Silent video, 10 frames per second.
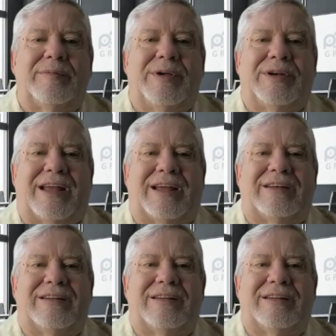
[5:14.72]

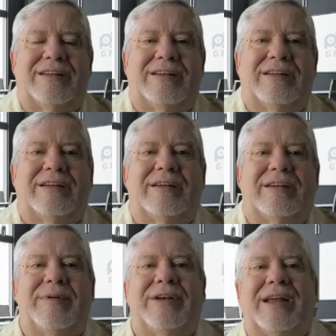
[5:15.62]
Communicate.
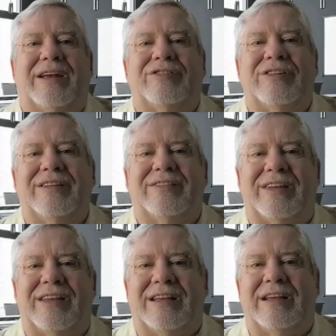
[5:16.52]
Communication is
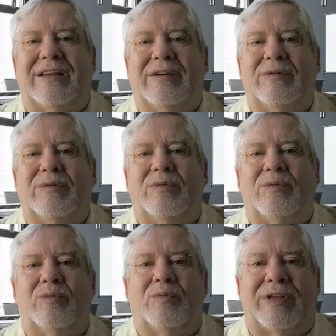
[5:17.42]
key.
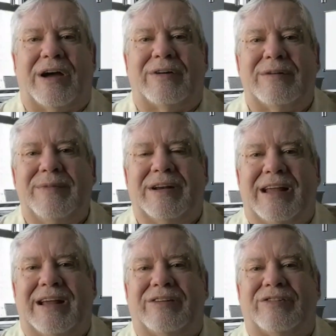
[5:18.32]
Without
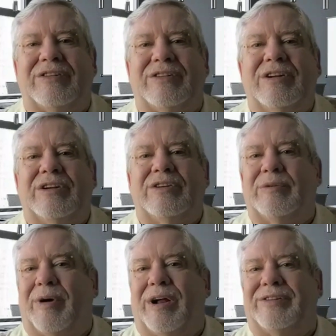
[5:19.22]
communication,
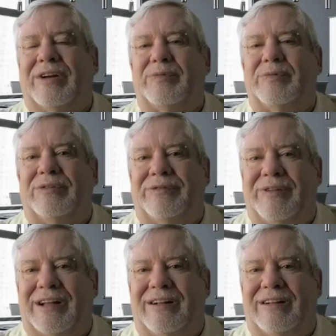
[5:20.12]
your project will
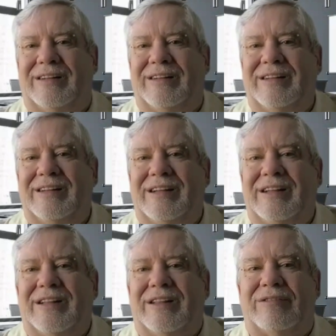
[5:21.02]
fail.
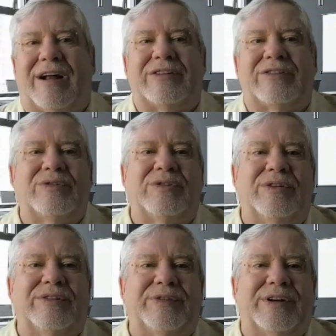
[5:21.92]
The right
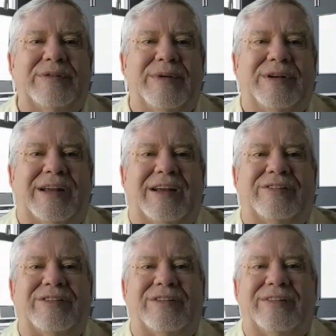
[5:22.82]
tools for
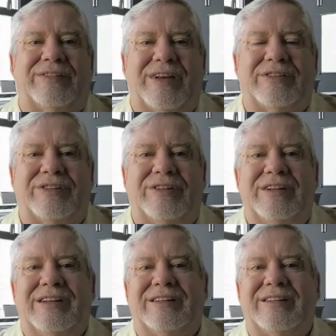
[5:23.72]
communication are
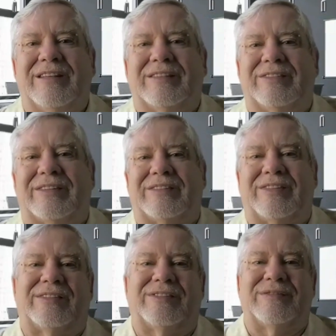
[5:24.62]
essential to the
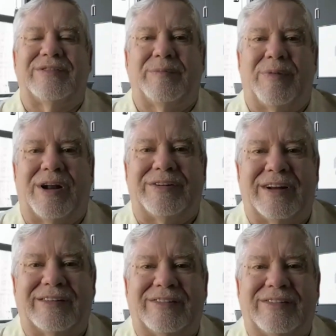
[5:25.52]
success of your
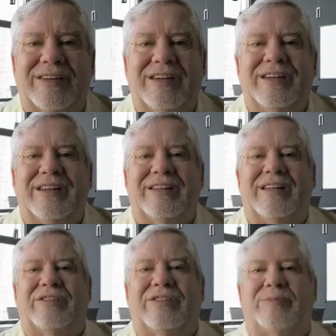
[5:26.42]
projects.
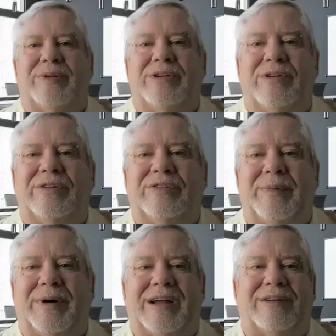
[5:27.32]
They should be
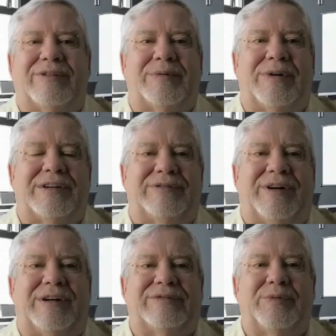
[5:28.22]
used by everyone
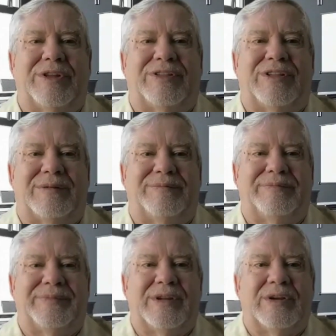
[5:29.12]
involved with them.